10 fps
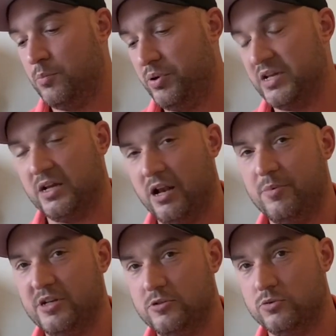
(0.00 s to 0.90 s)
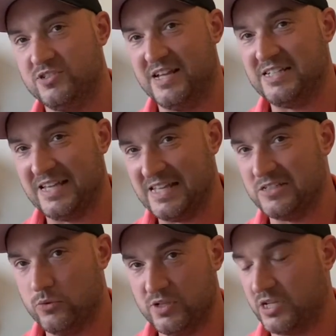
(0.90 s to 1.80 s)
Putting a cub in a draw setting
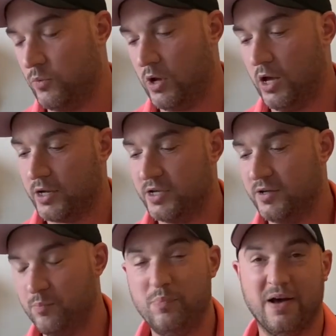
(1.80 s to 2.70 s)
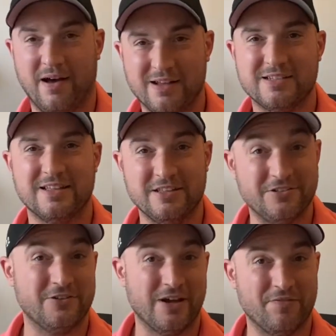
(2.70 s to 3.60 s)
isn't always going to work, but you
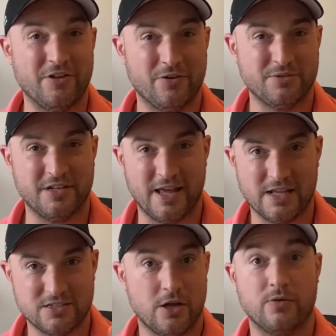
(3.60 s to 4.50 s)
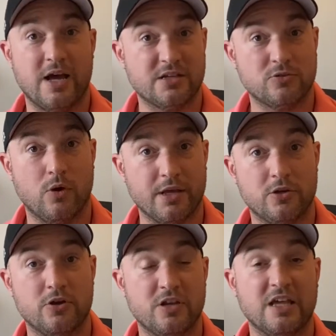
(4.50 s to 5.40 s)
do have the option there. So that's quite
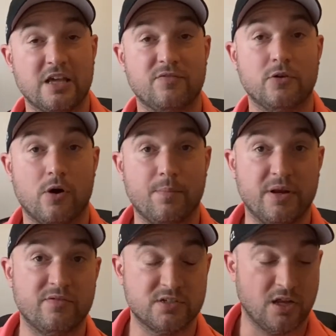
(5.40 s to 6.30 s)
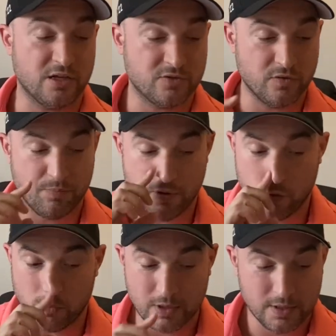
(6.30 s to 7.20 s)
good if you are a bit of a slice of the ball.